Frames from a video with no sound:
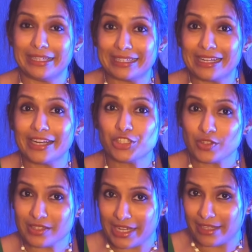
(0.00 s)
declaration
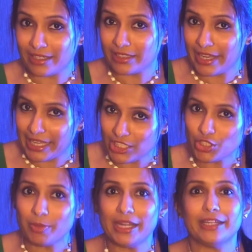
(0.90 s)
stating the
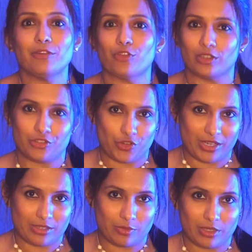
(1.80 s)
eligibility for the
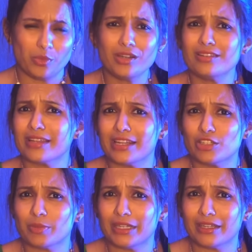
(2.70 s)
transfer. What is the
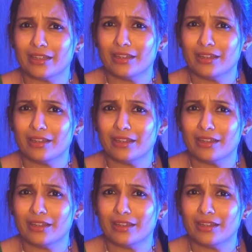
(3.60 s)
eligibility?